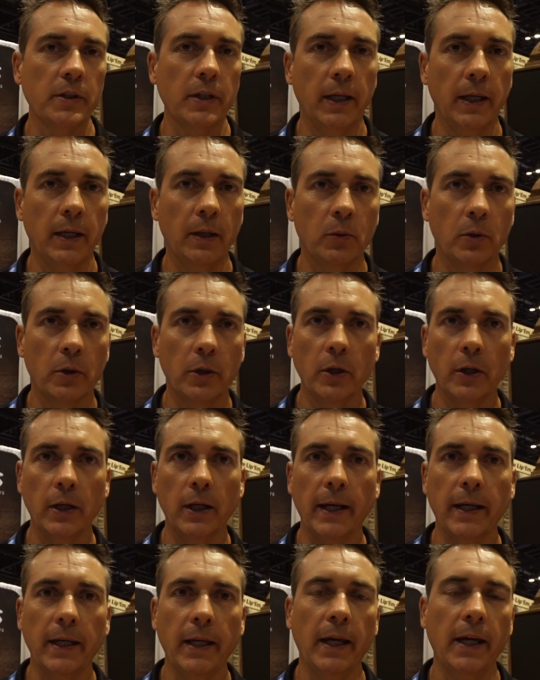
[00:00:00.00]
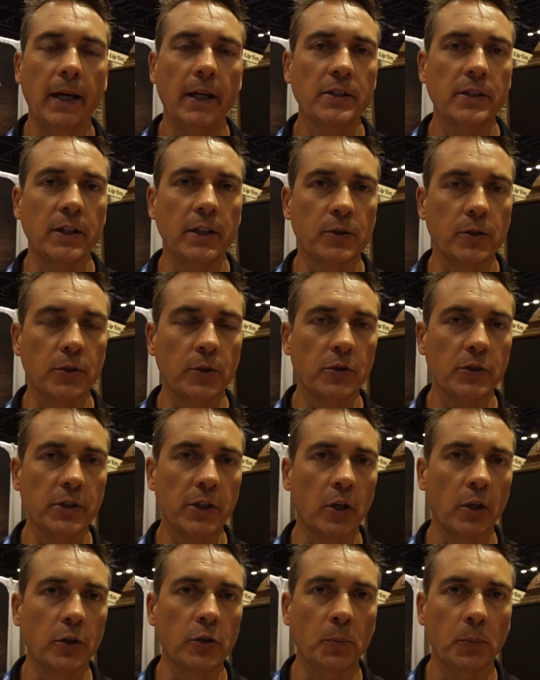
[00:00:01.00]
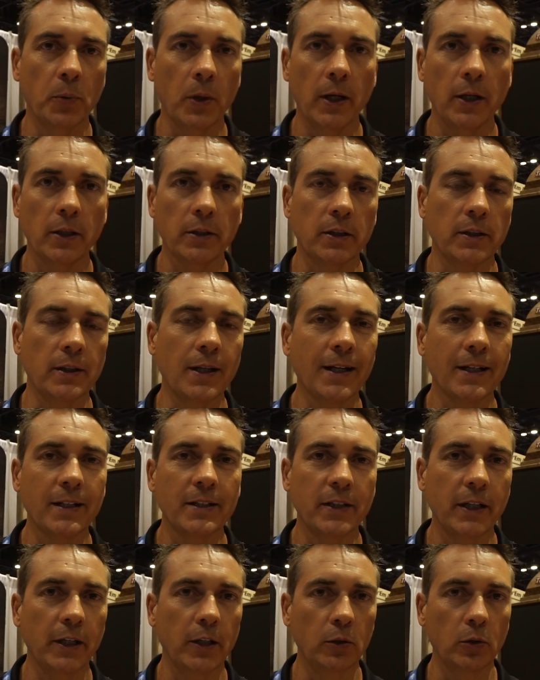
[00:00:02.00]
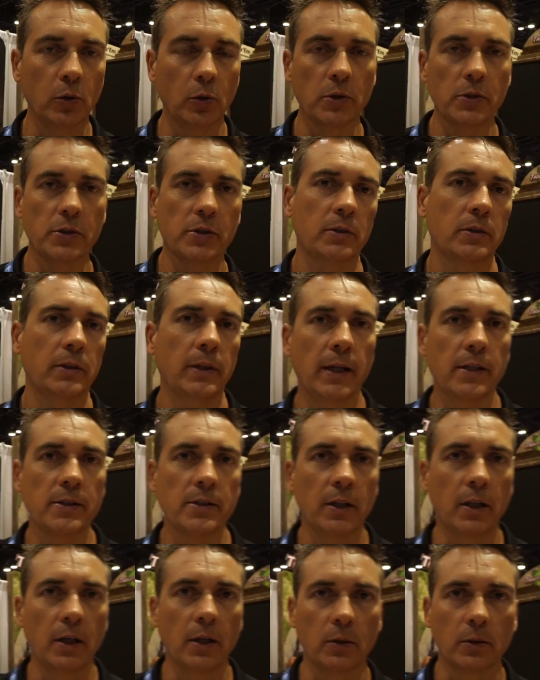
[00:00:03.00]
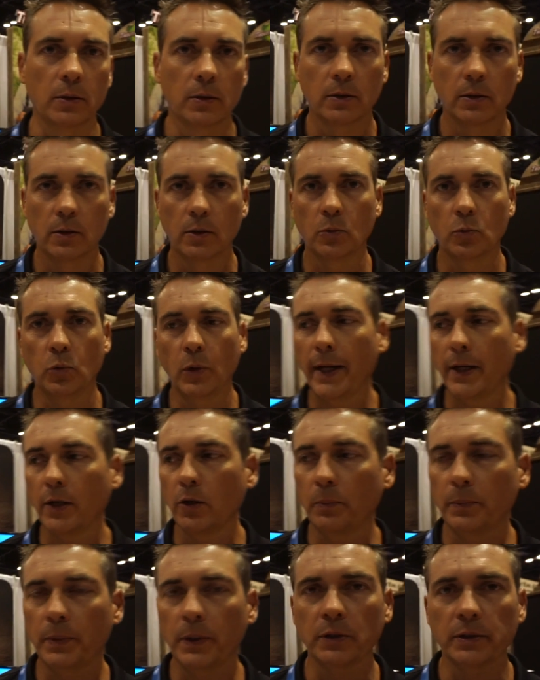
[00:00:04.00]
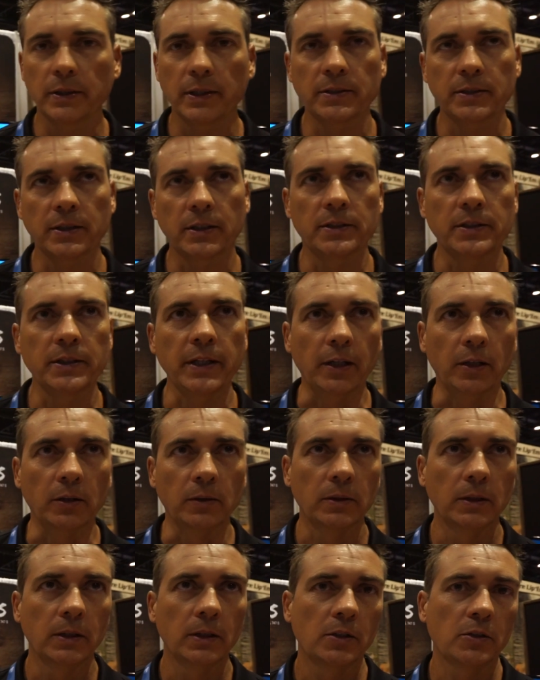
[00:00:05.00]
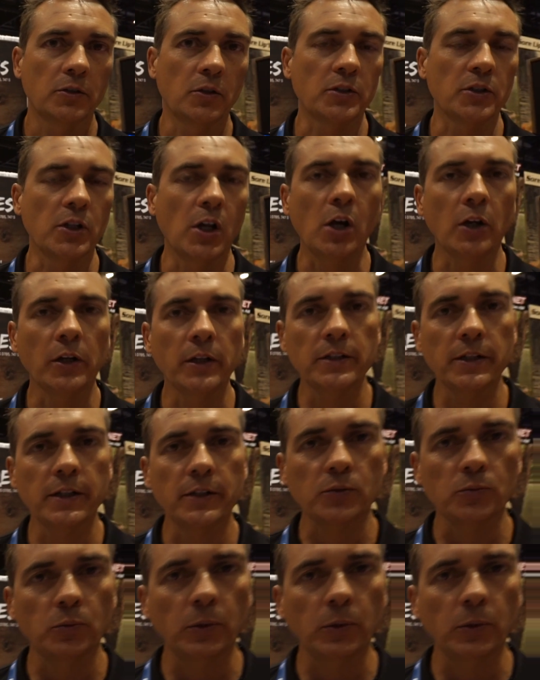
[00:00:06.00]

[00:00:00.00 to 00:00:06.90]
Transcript: and we're here at iCast introducing our new product, the Knock and Tail Lures, as a rattle built into the tail. So as long as it's